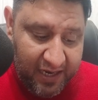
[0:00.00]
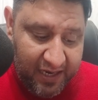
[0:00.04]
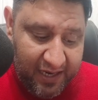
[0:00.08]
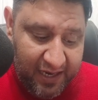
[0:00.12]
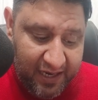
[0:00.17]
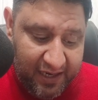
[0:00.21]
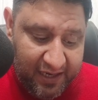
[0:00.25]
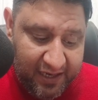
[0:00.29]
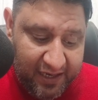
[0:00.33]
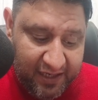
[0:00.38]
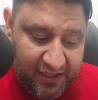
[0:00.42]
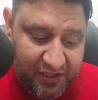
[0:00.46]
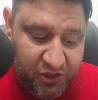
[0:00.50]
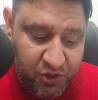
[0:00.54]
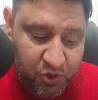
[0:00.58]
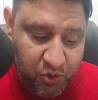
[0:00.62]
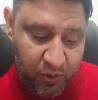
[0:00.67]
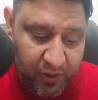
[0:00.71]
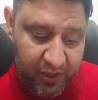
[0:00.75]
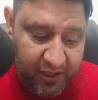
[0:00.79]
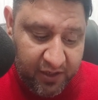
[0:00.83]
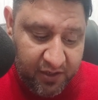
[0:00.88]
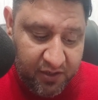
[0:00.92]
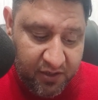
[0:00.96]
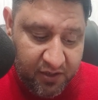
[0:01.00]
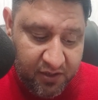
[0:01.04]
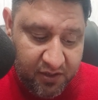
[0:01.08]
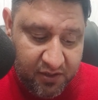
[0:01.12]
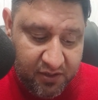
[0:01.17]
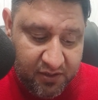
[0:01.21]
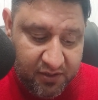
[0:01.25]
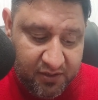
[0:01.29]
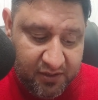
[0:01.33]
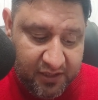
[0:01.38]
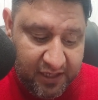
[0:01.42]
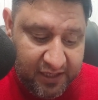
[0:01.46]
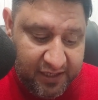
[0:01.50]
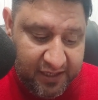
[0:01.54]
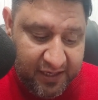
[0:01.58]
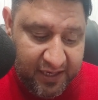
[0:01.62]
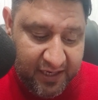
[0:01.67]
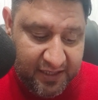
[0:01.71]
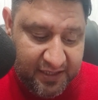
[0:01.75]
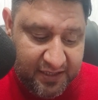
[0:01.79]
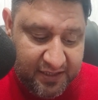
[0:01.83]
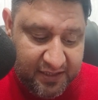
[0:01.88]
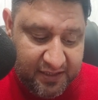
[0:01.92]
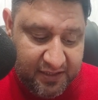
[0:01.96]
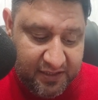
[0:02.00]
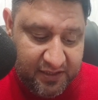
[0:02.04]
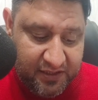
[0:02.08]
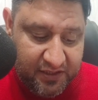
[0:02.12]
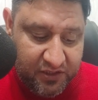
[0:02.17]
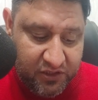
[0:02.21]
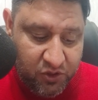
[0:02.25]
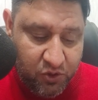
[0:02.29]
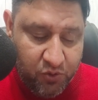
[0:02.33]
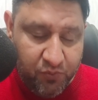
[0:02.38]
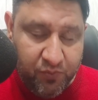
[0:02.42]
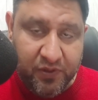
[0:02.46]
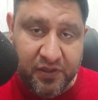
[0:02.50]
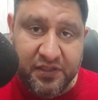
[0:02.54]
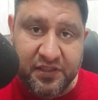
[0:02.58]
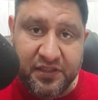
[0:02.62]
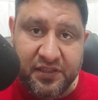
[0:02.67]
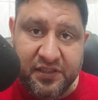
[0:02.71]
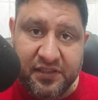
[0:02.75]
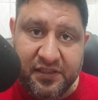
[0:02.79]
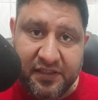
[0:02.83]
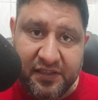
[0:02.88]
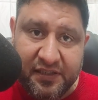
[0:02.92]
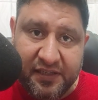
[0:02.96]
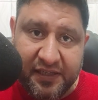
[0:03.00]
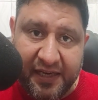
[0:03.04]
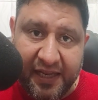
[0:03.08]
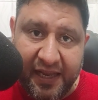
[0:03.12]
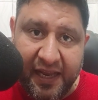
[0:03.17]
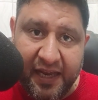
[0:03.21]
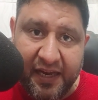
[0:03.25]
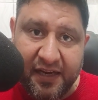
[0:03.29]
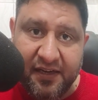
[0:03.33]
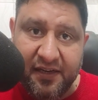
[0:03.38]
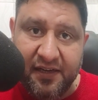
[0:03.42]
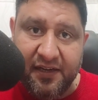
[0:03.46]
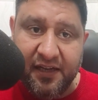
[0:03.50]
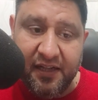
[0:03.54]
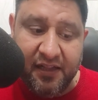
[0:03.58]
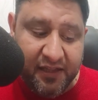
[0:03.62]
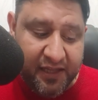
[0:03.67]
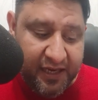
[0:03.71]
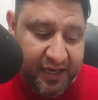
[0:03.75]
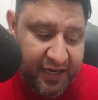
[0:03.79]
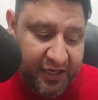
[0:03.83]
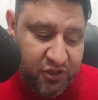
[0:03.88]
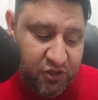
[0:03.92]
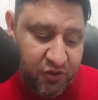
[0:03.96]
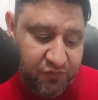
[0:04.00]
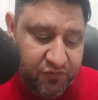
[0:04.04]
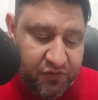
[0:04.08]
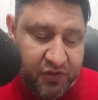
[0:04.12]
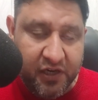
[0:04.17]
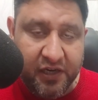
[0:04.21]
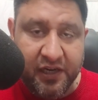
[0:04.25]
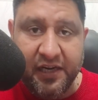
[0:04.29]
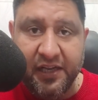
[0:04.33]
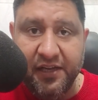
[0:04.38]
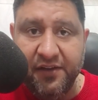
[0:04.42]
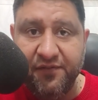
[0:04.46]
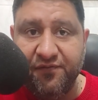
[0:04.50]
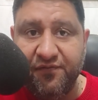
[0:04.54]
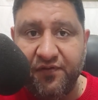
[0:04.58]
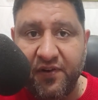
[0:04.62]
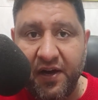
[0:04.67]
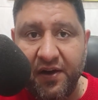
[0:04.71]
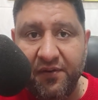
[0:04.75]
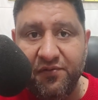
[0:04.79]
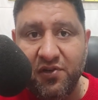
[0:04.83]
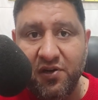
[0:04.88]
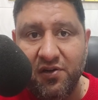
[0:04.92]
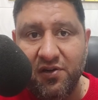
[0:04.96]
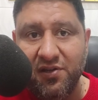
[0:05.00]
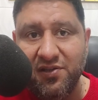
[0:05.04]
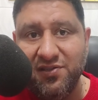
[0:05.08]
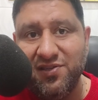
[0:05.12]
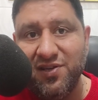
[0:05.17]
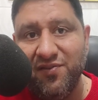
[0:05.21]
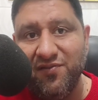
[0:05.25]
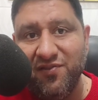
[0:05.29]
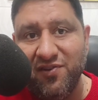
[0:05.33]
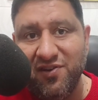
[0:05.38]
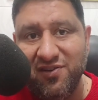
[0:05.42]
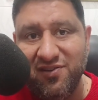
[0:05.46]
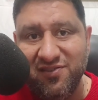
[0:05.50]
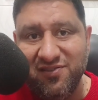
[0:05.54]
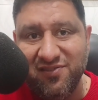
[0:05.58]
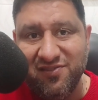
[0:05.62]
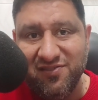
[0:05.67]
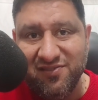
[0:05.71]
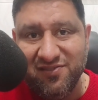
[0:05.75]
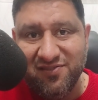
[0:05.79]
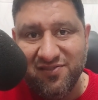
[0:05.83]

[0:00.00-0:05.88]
And it is showing that yes, you will take till the age of 35, 37.